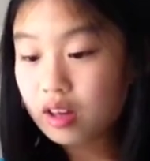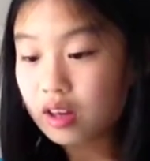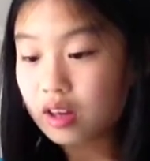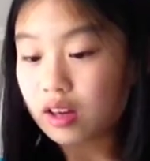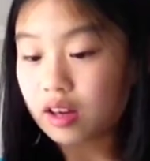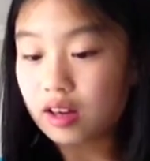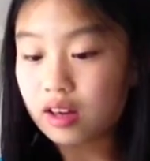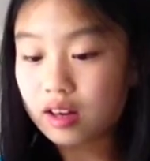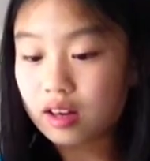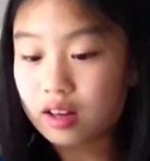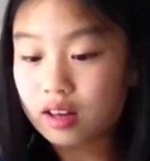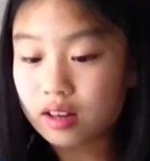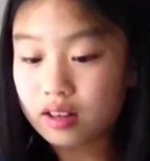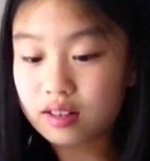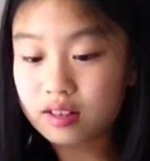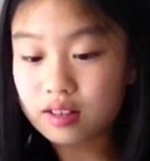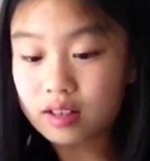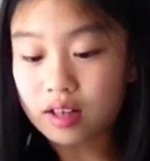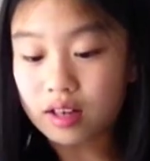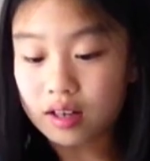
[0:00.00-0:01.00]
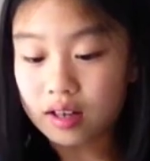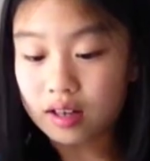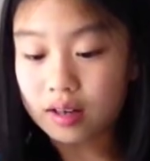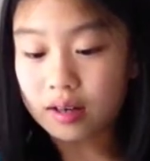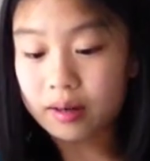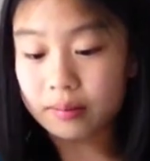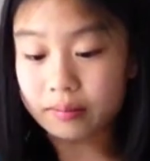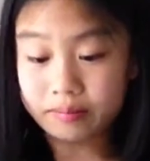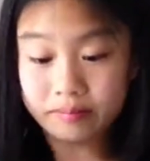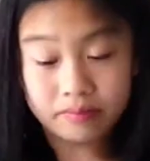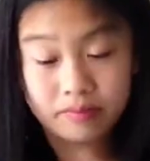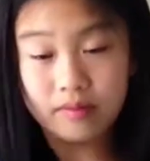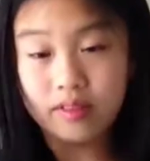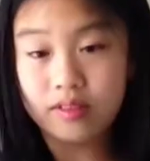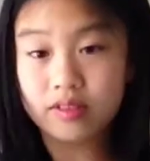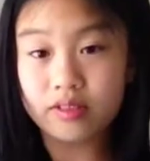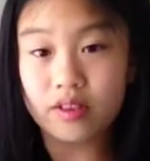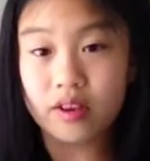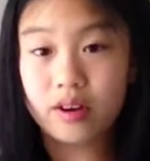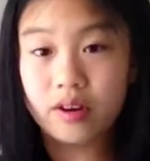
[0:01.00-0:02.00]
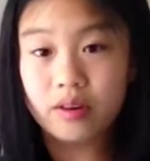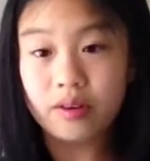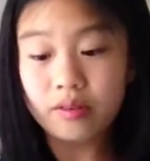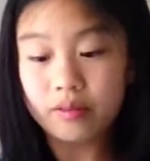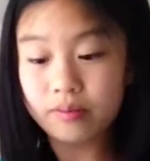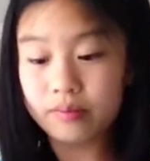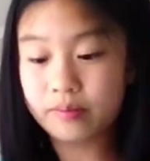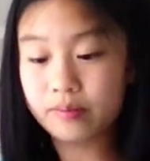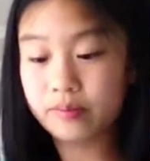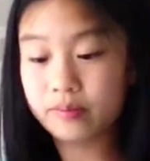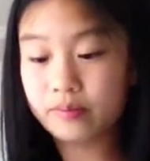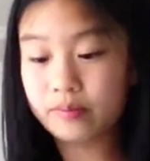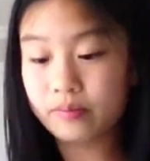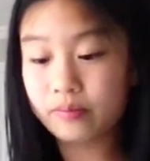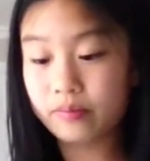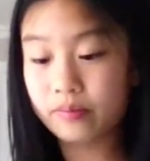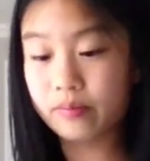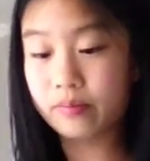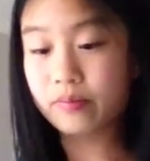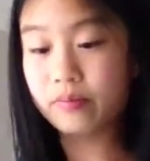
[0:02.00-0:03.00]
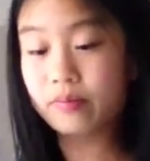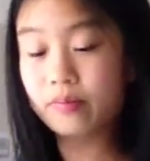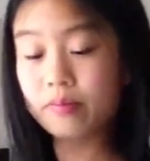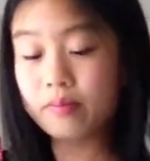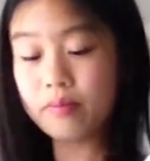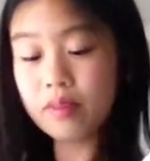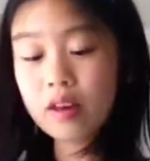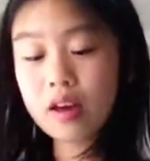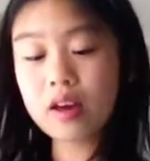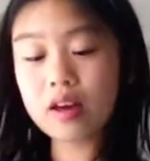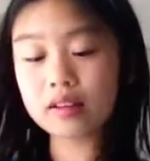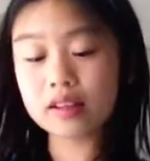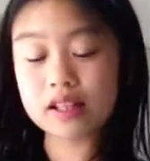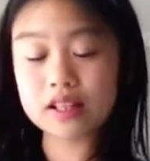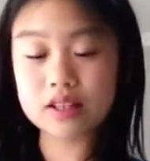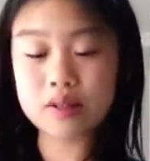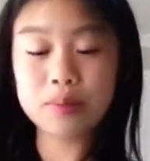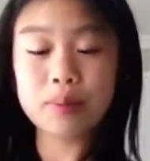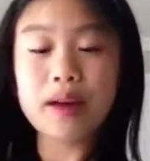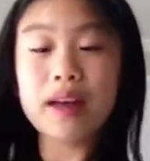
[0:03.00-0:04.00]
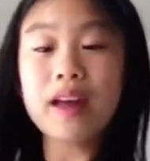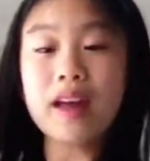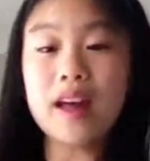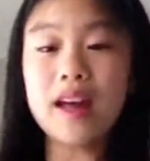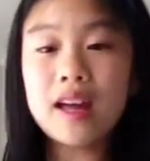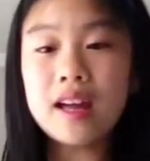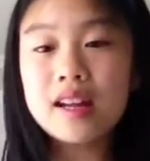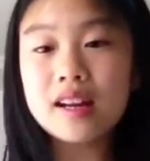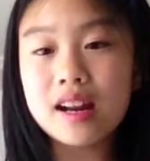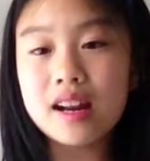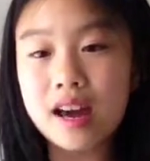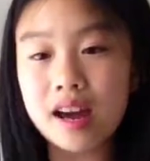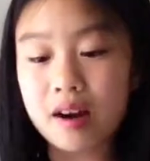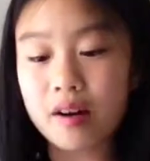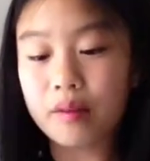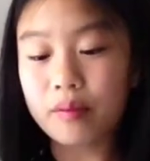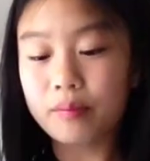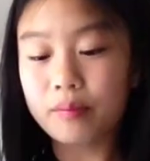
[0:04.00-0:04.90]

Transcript: And um, so, let's play A now.